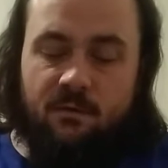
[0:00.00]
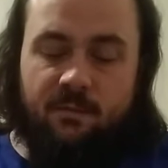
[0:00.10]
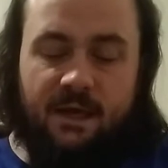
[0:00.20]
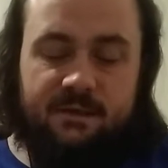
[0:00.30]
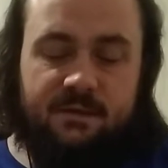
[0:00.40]

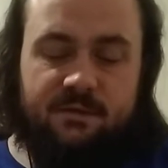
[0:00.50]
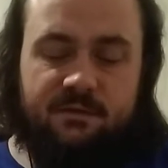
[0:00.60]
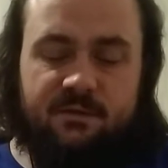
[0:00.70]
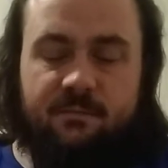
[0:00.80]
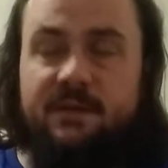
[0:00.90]
Past
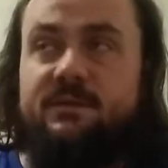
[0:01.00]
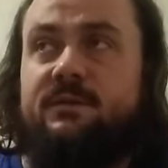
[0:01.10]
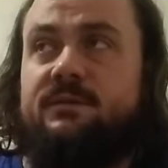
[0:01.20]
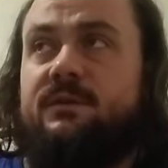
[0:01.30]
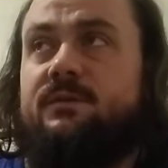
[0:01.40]
issues, the base of
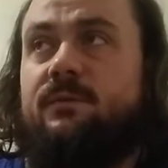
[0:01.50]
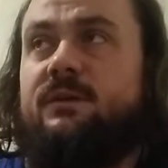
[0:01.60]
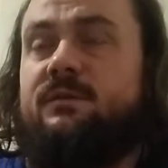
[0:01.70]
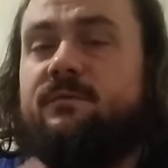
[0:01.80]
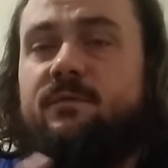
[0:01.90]
the
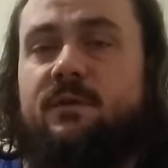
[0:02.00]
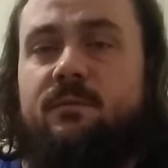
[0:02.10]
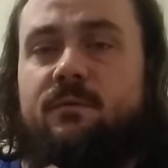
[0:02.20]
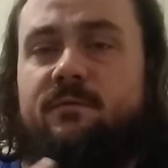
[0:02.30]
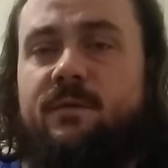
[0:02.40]
situation for
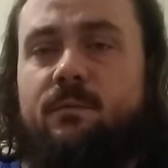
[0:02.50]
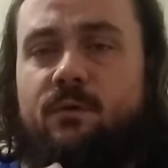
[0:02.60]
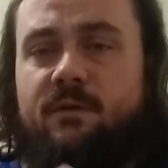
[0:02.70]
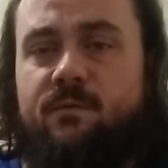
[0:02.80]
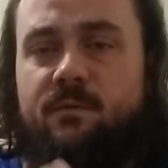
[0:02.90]
Libra in
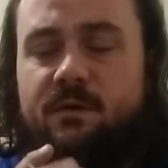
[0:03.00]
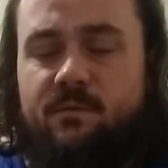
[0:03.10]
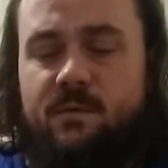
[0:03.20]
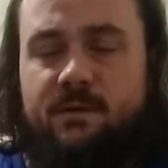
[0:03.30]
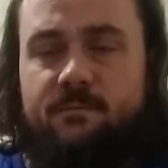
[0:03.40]
February of
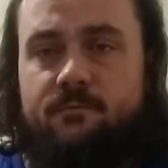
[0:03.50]
2020.